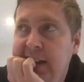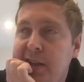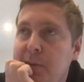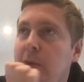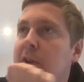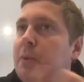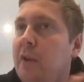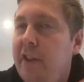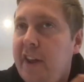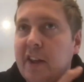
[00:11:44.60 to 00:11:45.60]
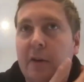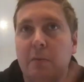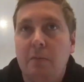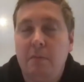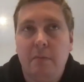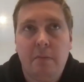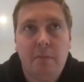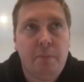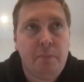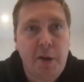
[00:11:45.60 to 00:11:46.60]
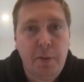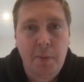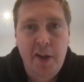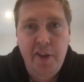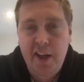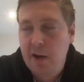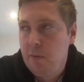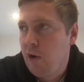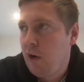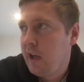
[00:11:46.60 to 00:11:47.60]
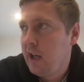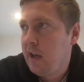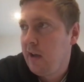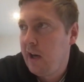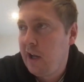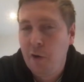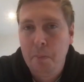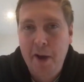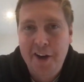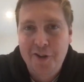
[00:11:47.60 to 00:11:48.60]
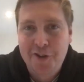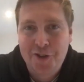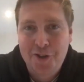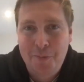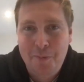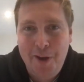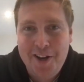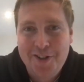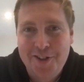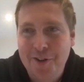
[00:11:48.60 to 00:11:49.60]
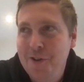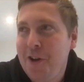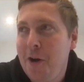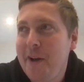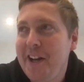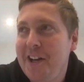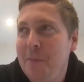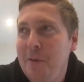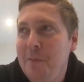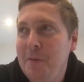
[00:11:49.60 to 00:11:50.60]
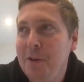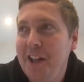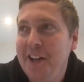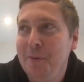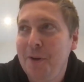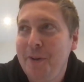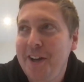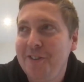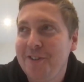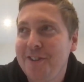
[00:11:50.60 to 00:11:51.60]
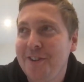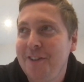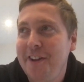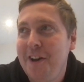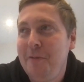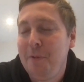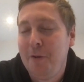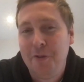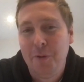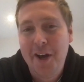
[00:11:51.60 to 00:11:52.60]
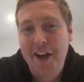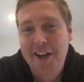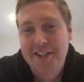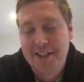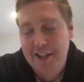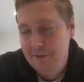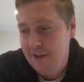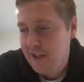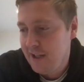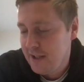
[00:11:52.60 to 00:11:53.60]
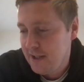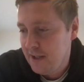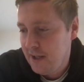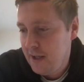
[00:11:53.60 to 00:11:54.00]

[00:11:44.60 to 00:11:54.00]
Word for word: it's it's one thing though. People might think I'm wrong here, and I know Ben has Ben's commented about me playing bookmaker and stuff like that. But the way I see it, right, is